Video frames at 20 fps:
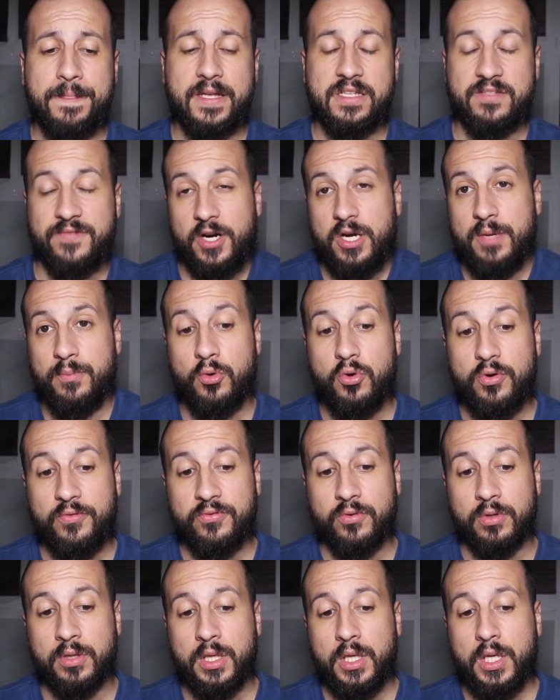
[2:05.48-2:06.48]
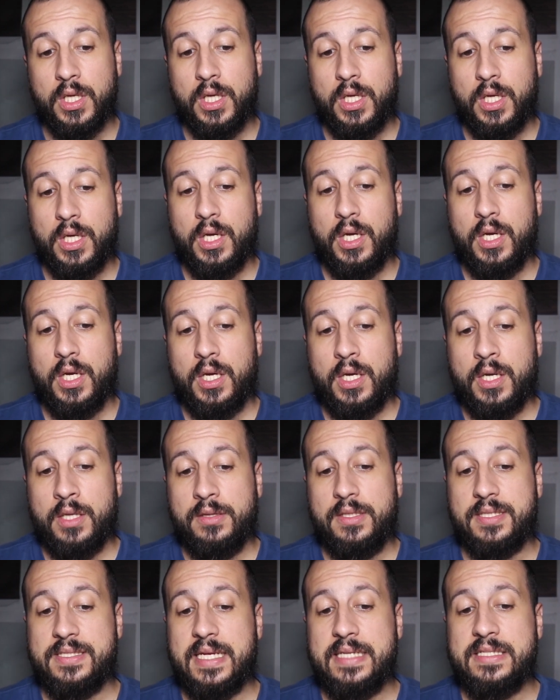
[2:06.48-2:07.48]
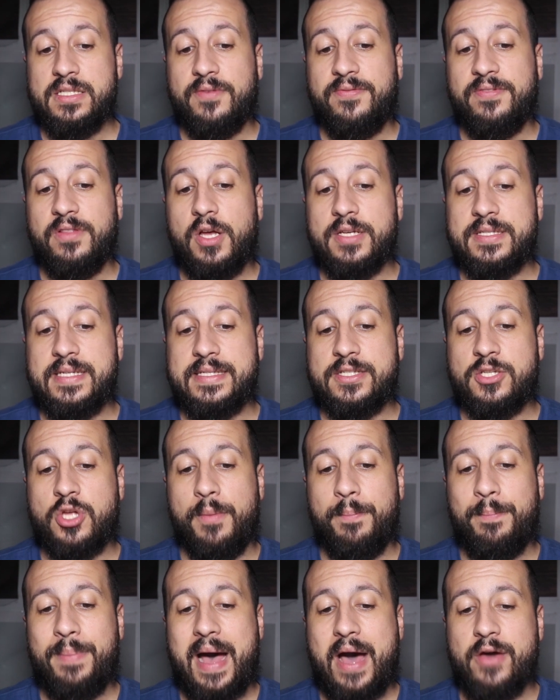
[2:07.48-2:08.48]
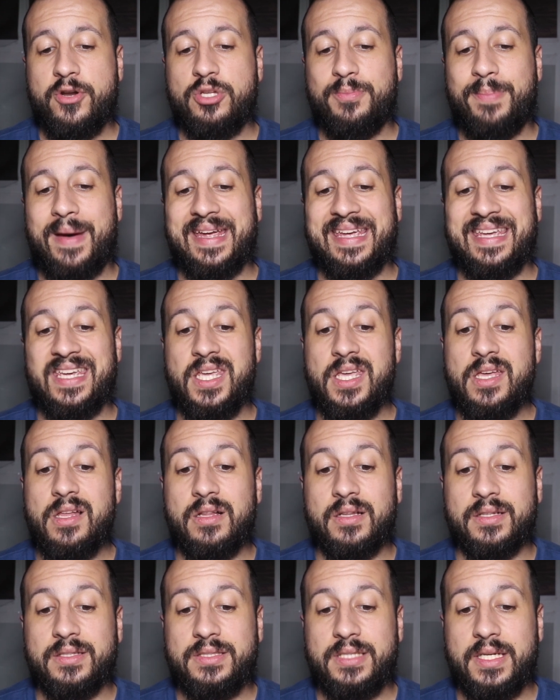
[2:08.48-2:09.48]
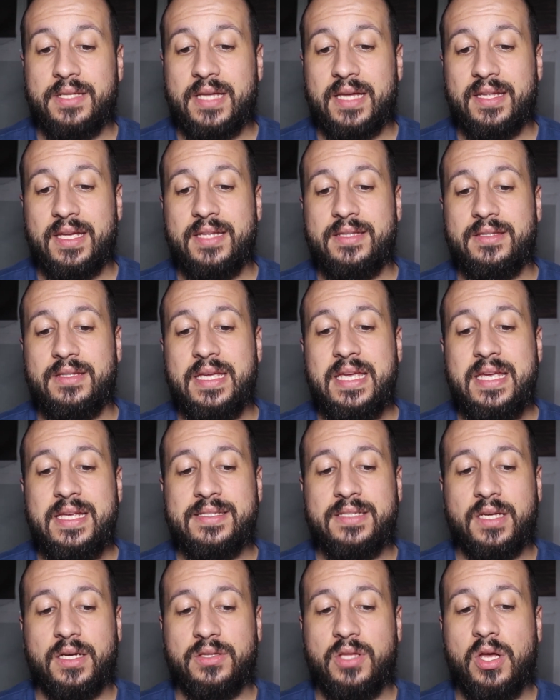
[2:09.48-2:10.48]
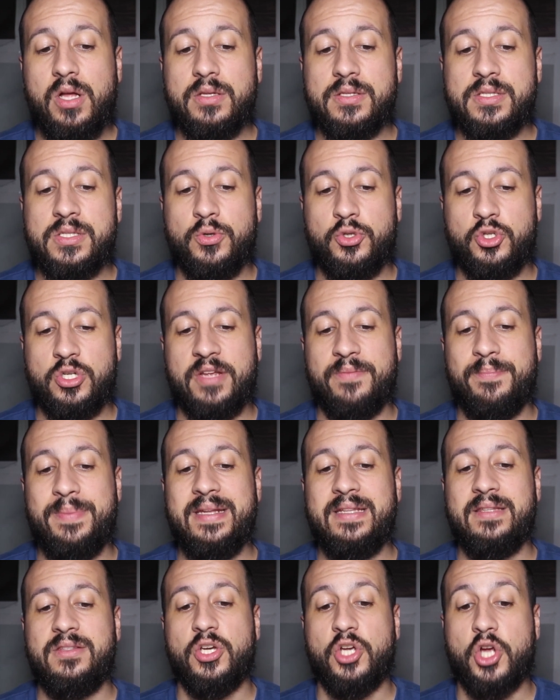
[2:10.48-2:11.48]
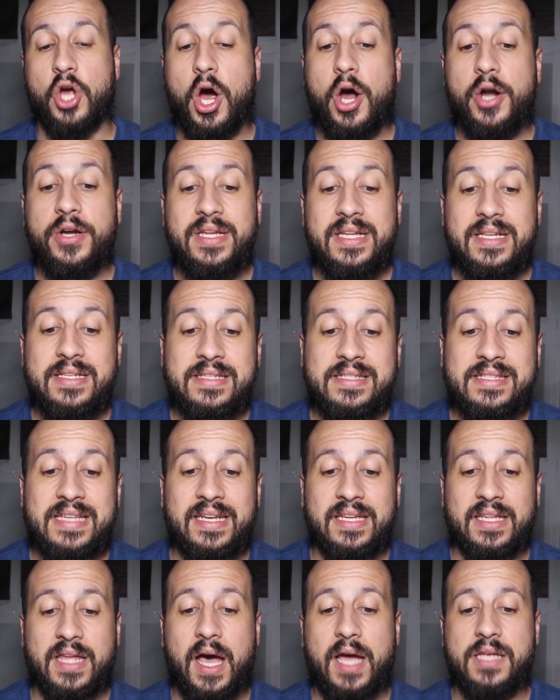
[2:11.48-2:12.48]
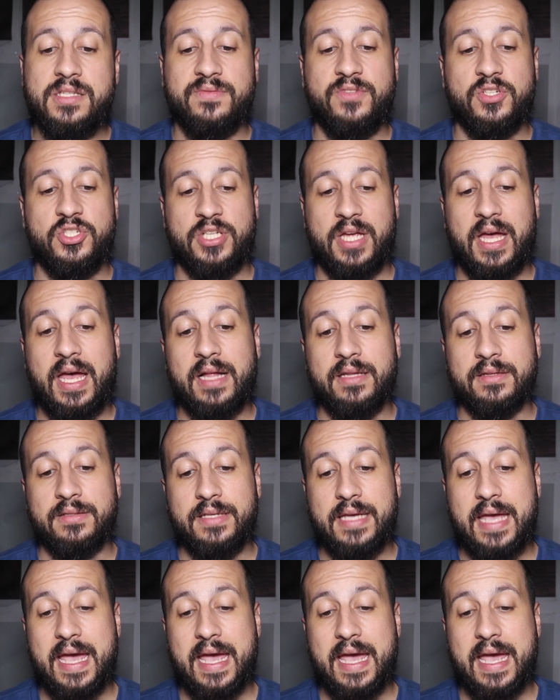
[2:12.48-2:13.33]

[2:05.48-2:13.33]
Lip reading: It's very mournful. The sense of loss is compounded by guilt, in that it is the adults who should have been the guardians and guides of the child.